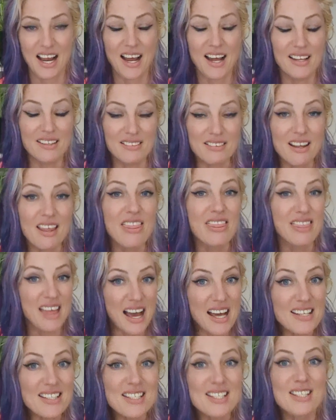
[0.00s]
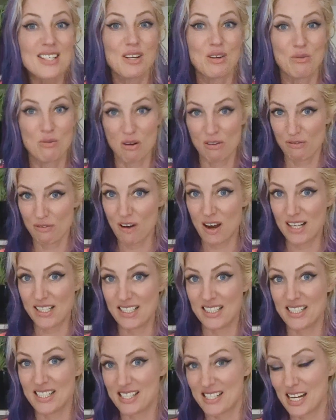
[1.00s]
And that's what
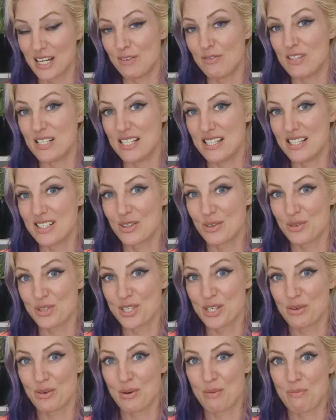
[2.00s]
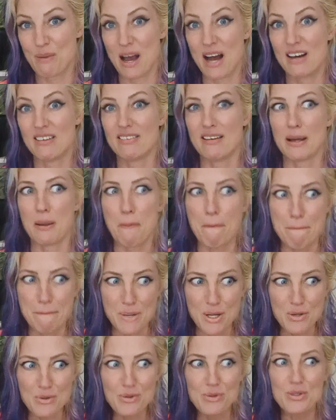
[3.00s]
finding the safety is also about, like
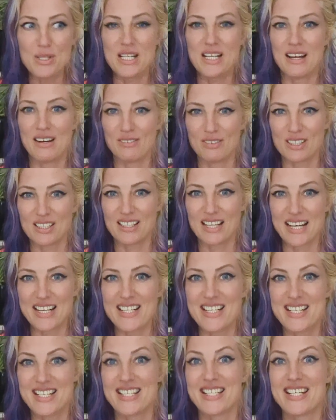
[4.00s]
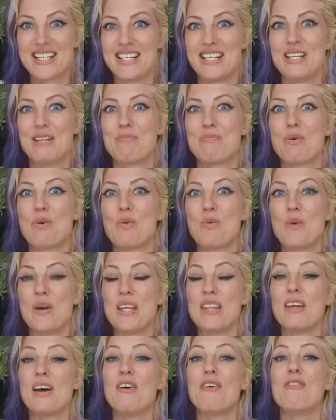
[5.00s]
building a relationship
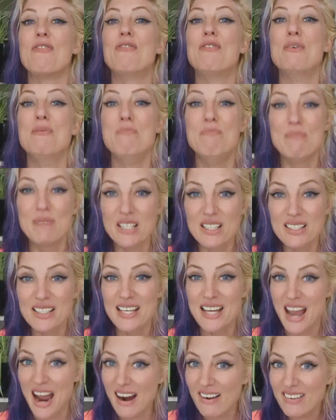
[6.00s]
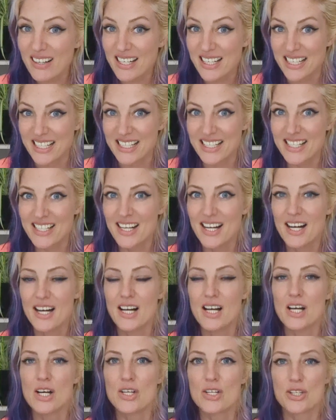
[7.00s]
with a familiarity
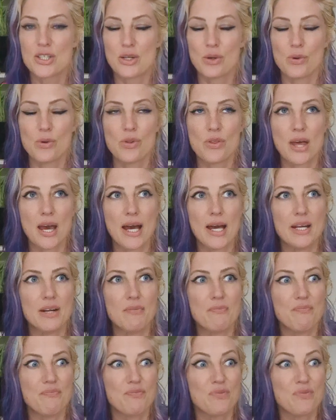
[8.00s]
so that